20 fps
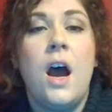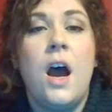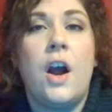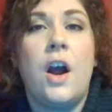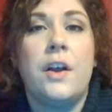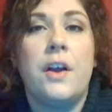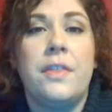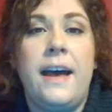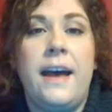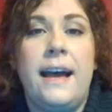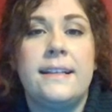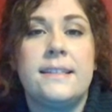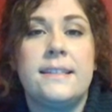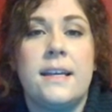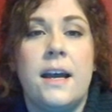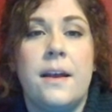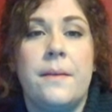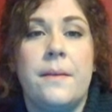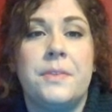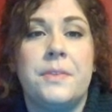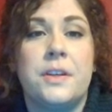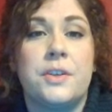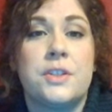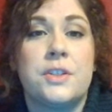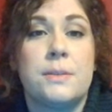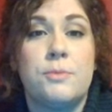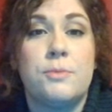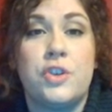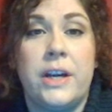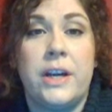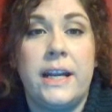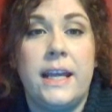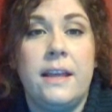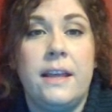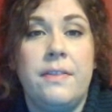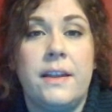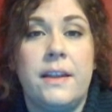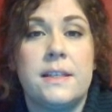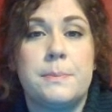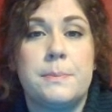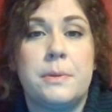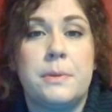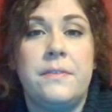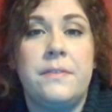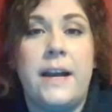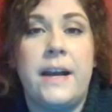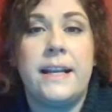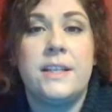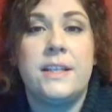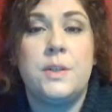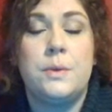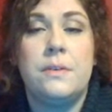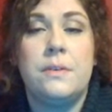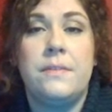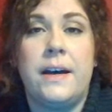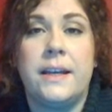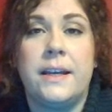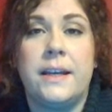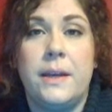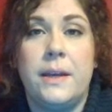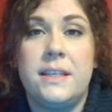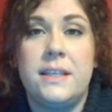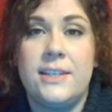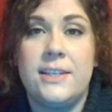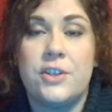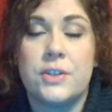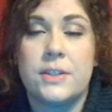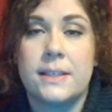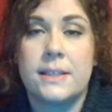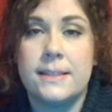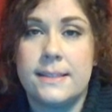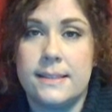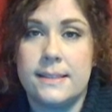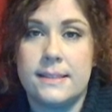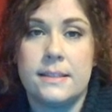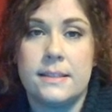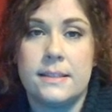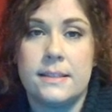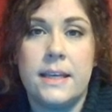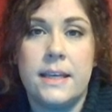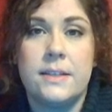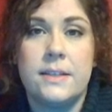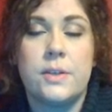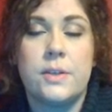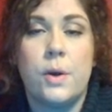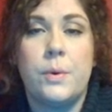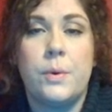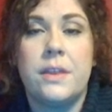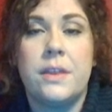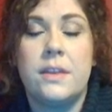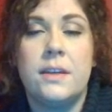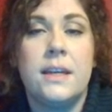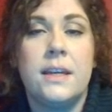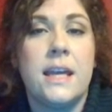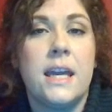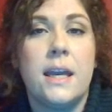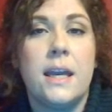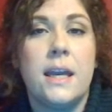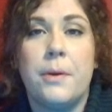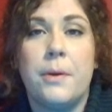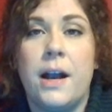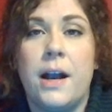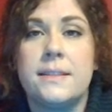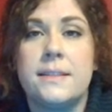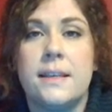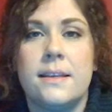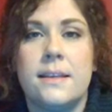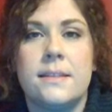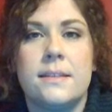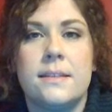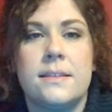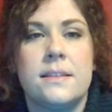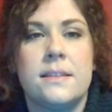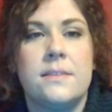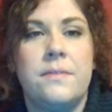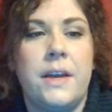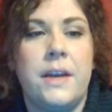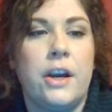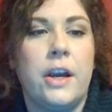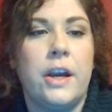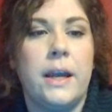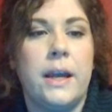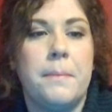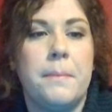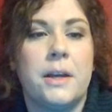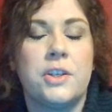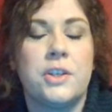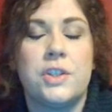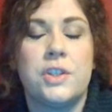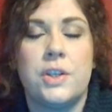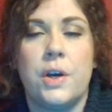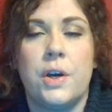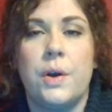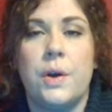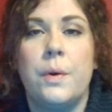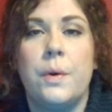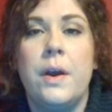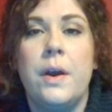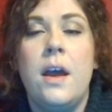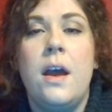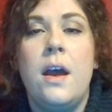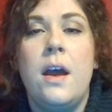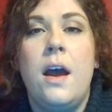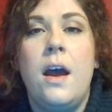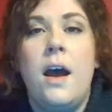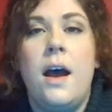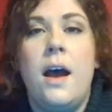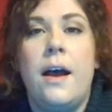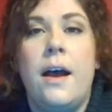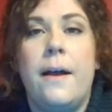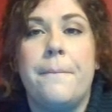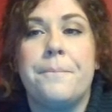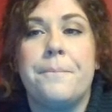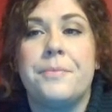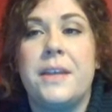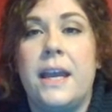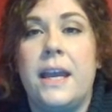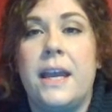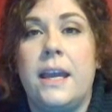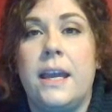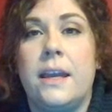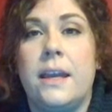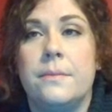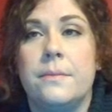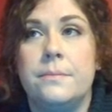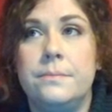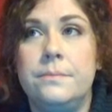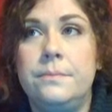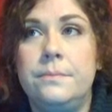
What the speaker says: are that there's some training that is provided to evaluate teachers consistently. So with the NEE process, this is very much so a,